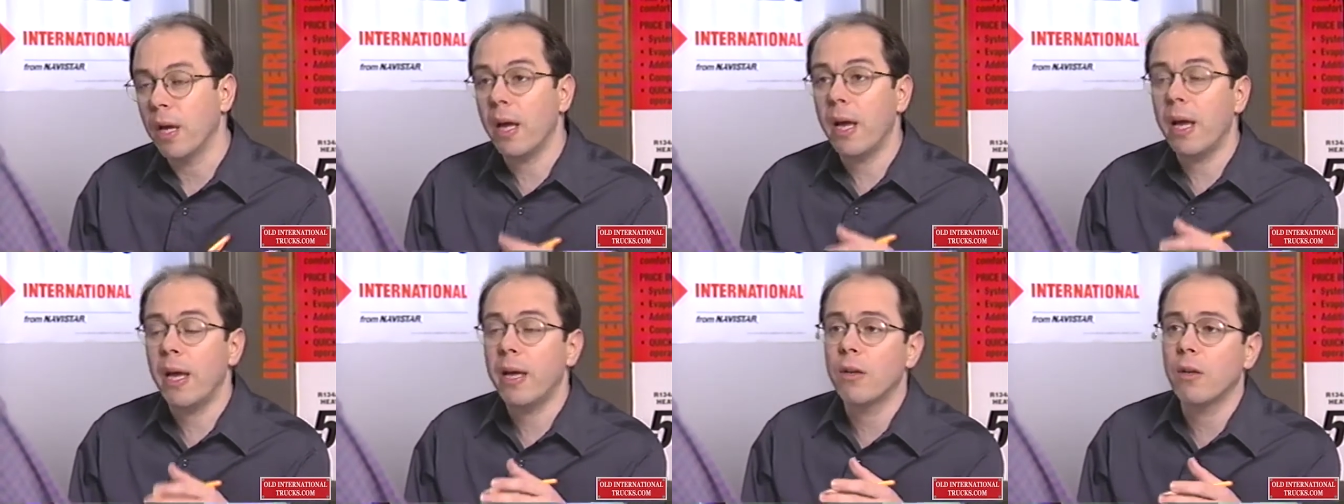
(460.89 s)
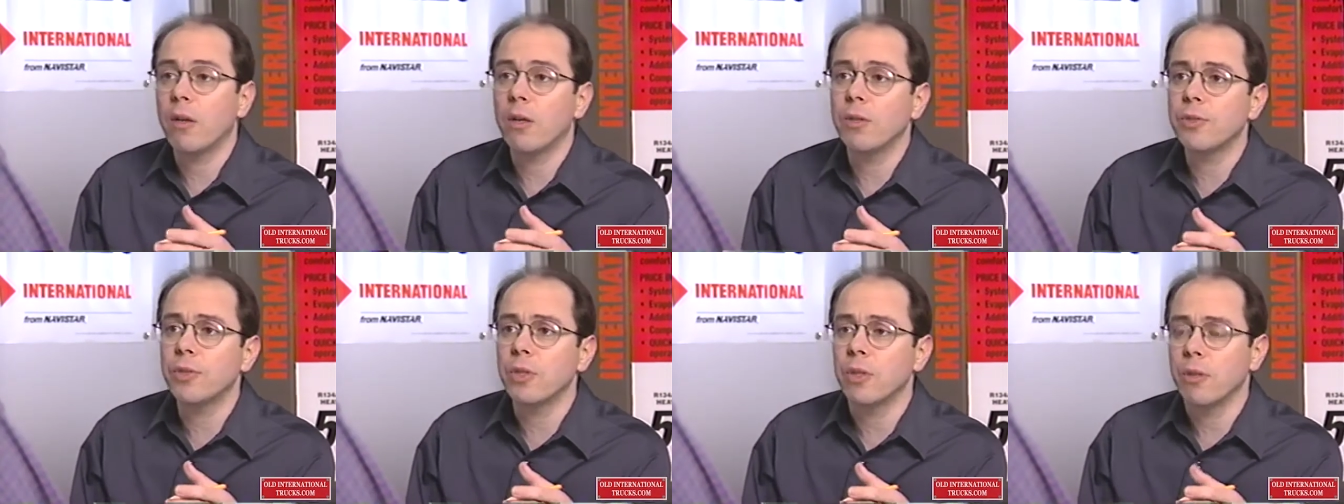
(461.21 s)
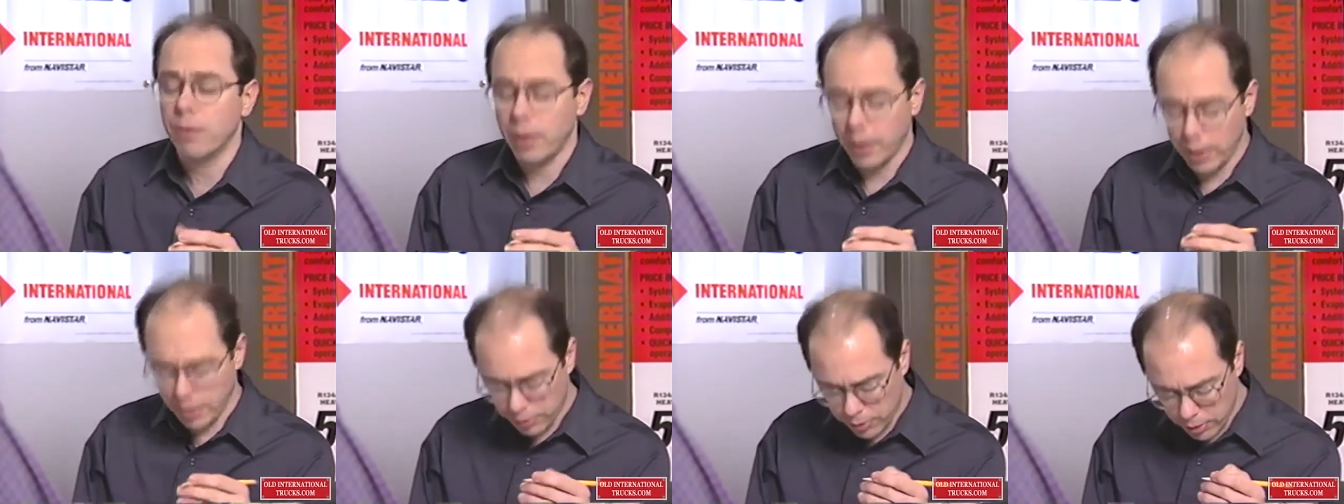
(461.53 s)
And
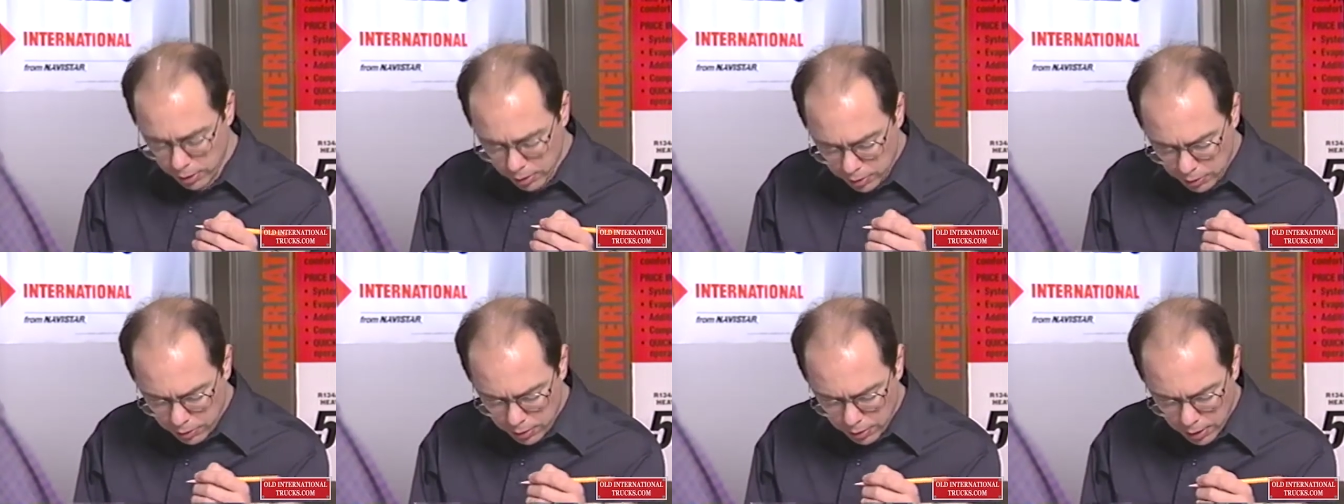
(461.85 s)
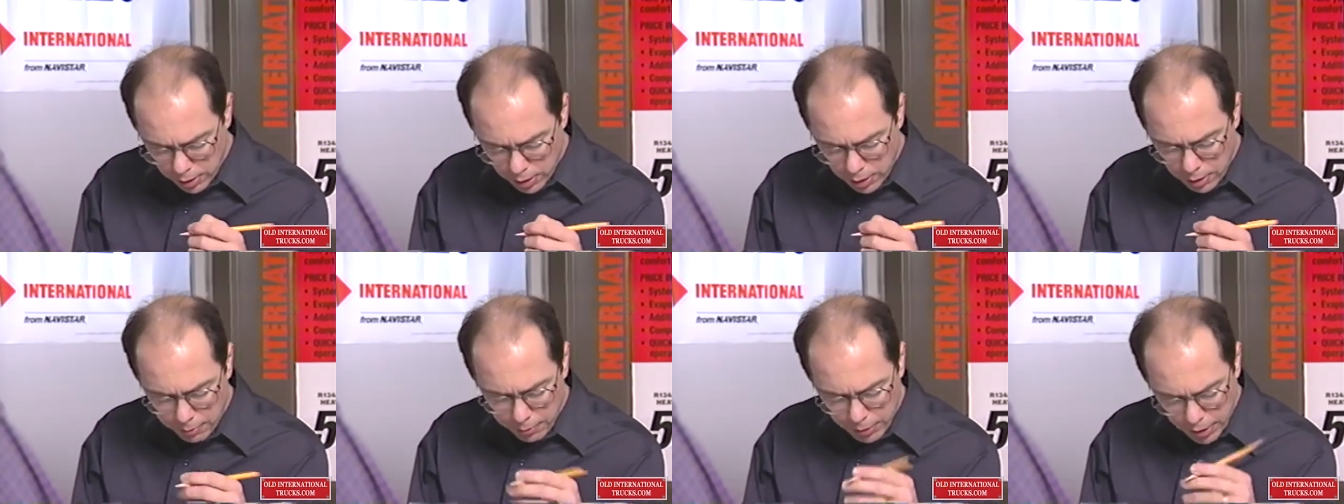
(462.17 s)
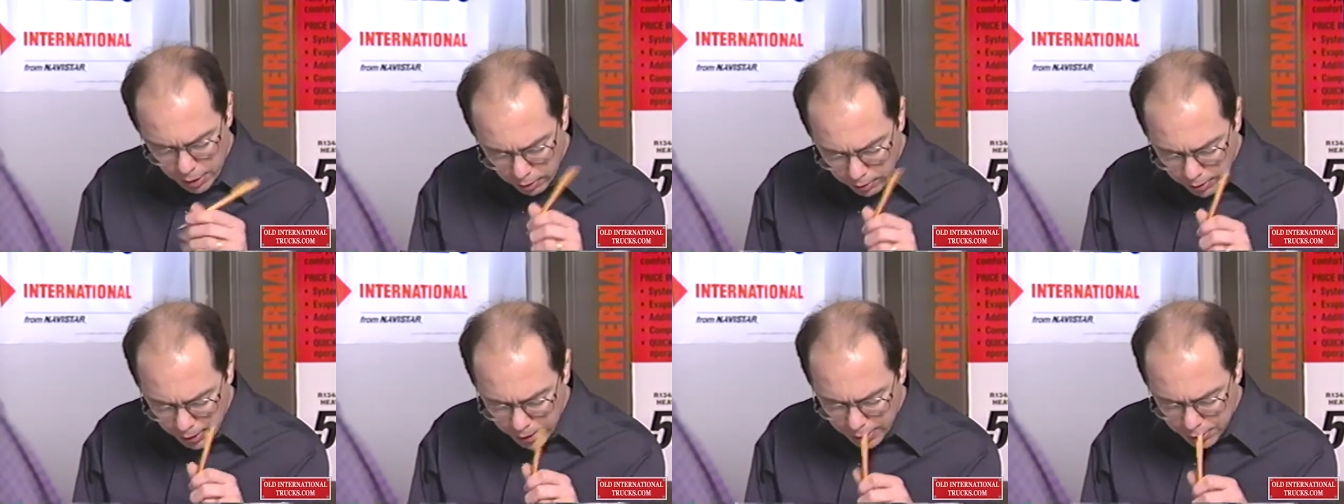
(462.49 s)
also, is it
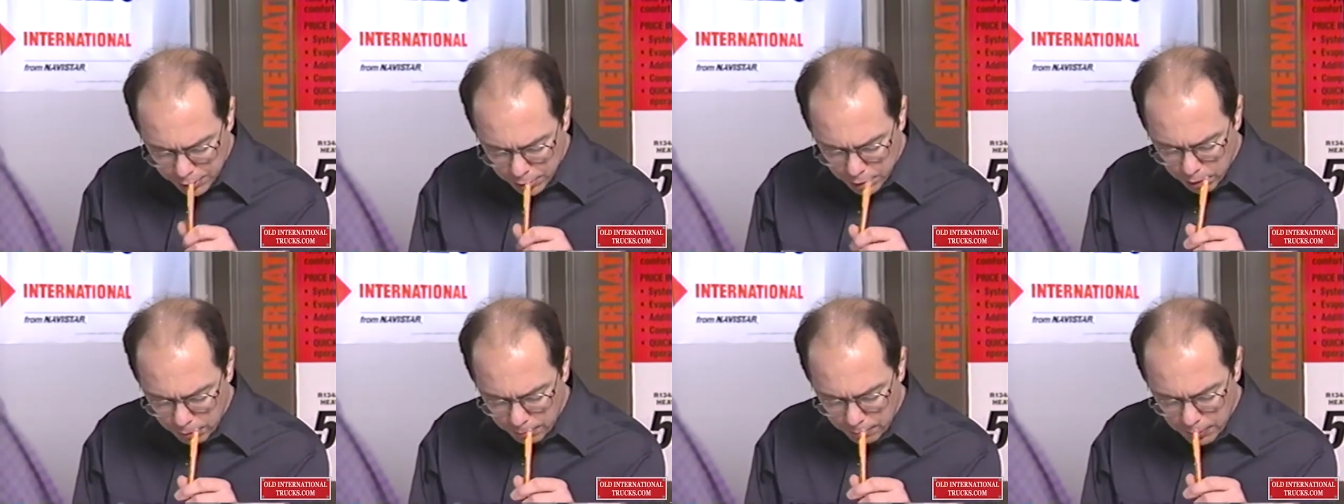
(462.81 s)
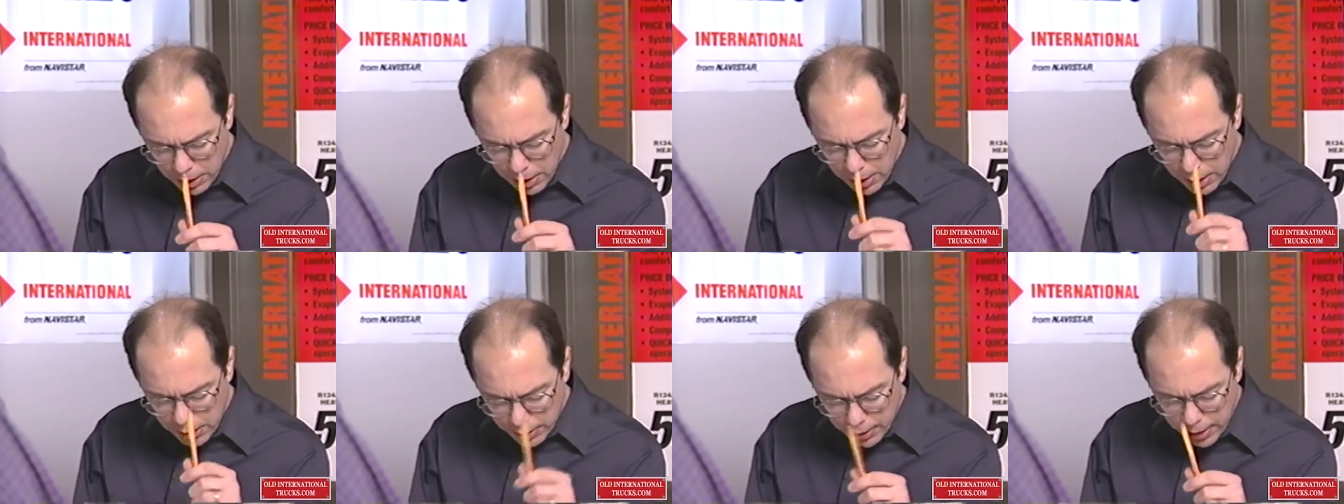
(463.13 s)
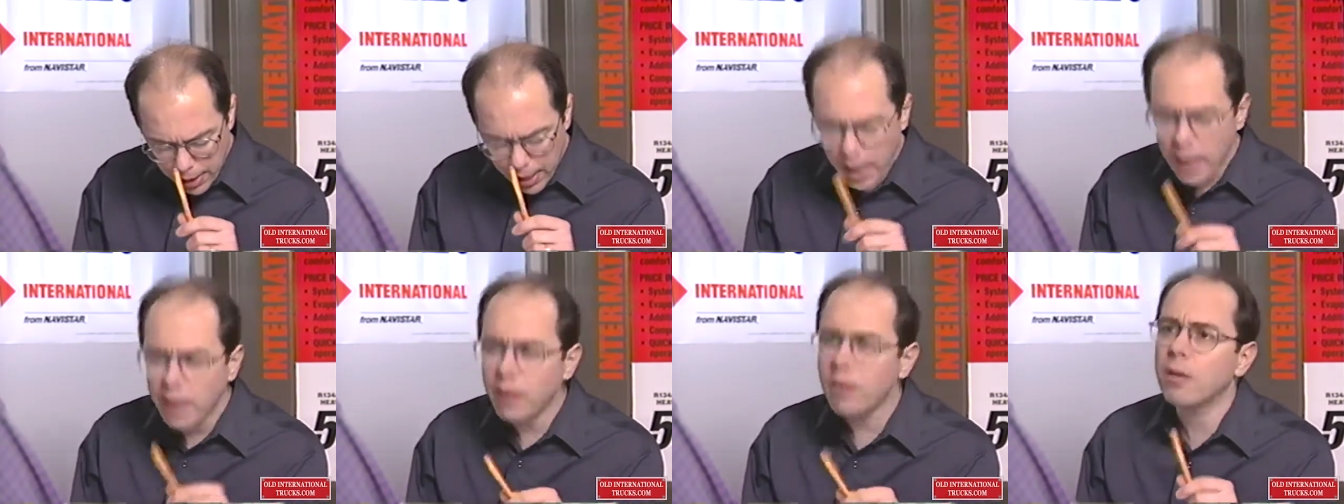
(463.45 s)
International,
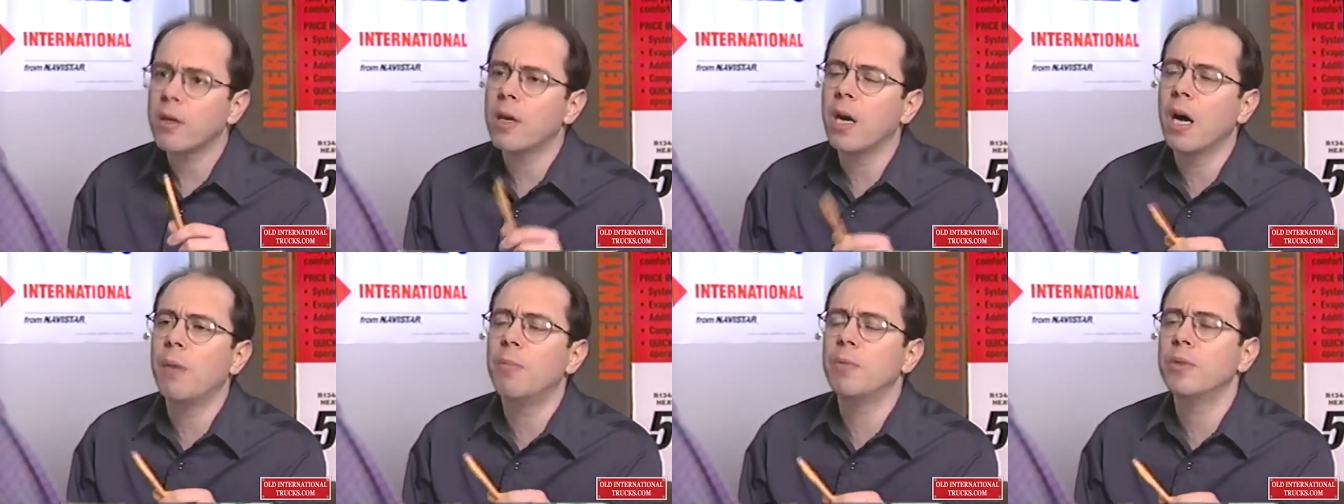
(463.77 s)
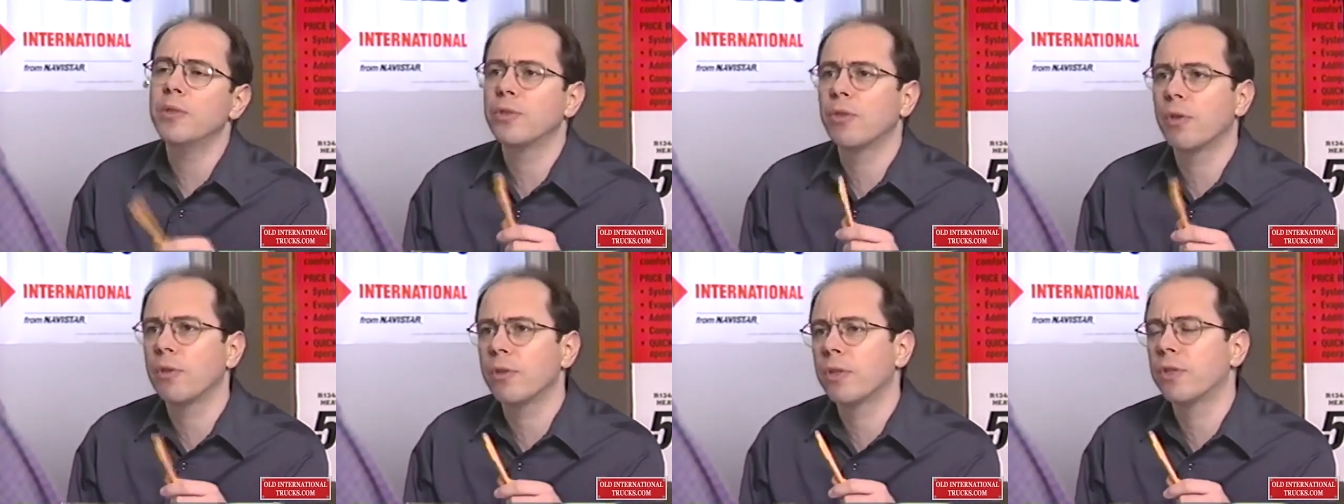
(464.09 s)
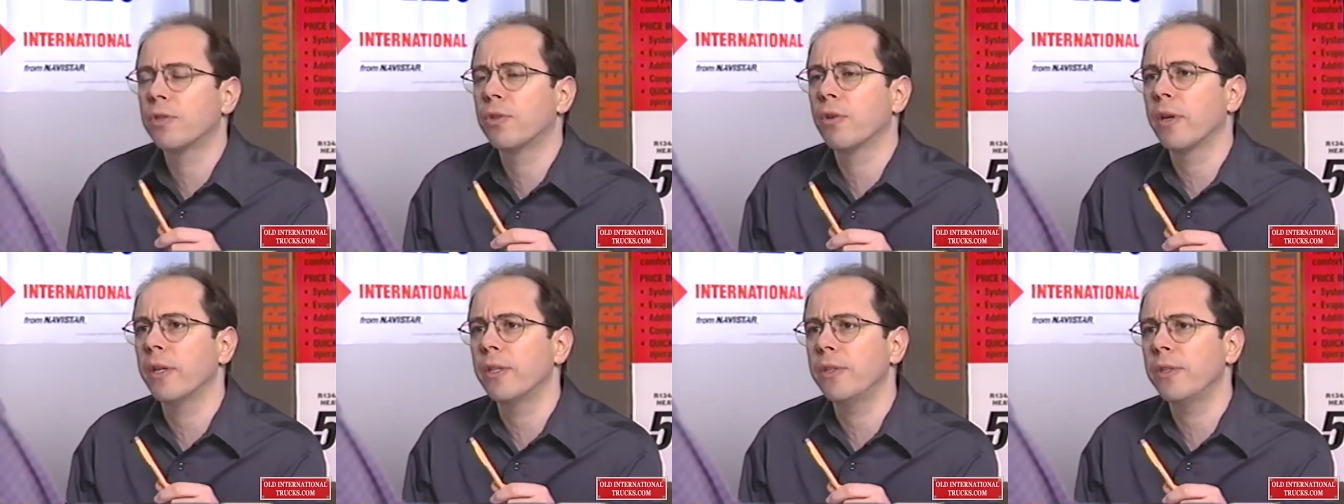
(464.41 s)
Cat, Cummins, or
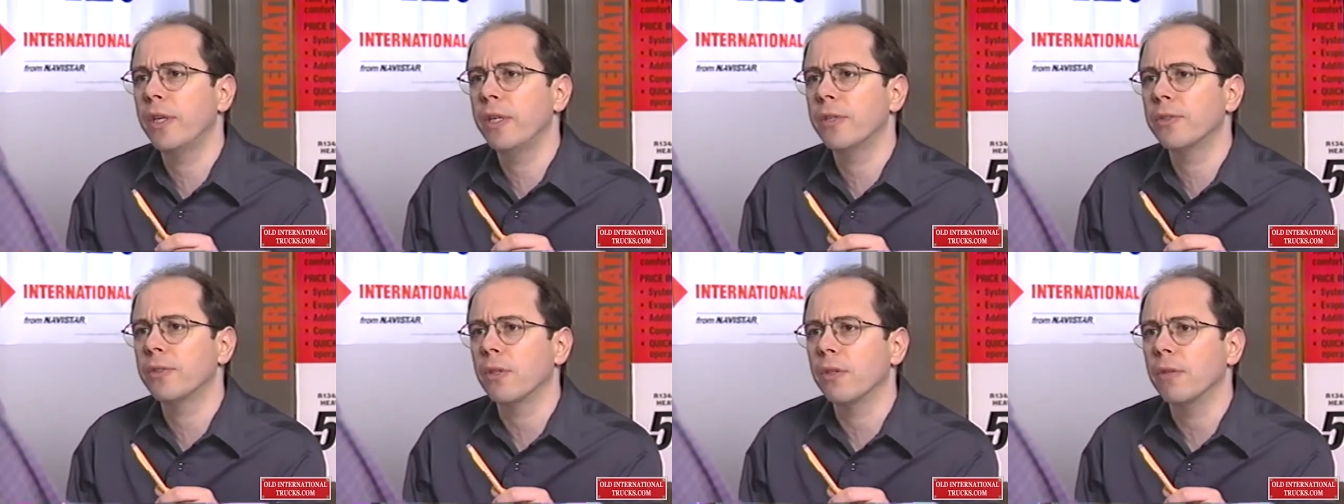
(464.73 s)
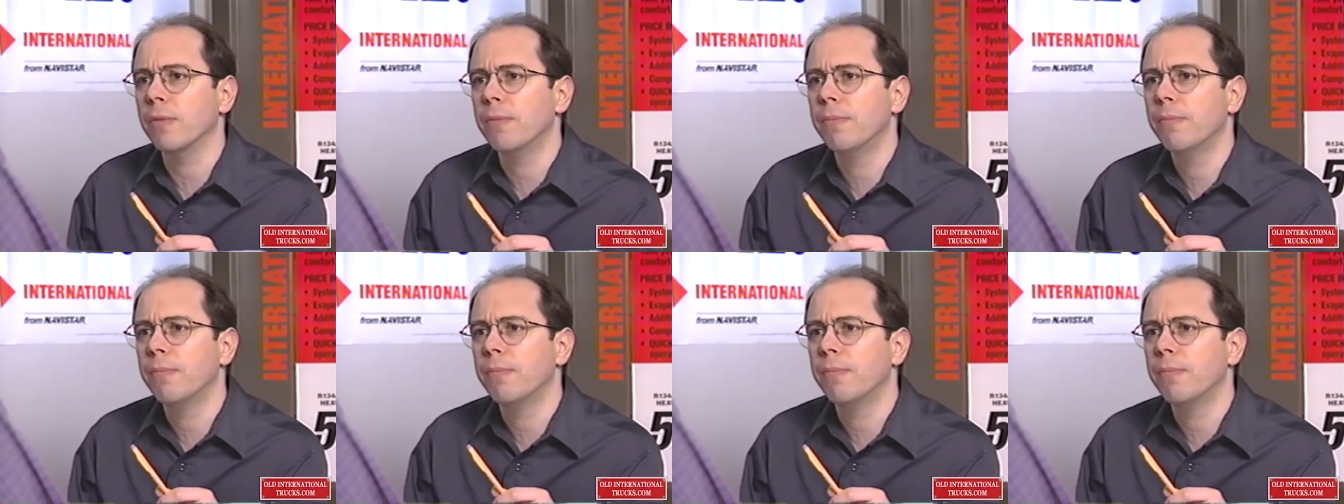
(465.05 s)
Detroit diesel?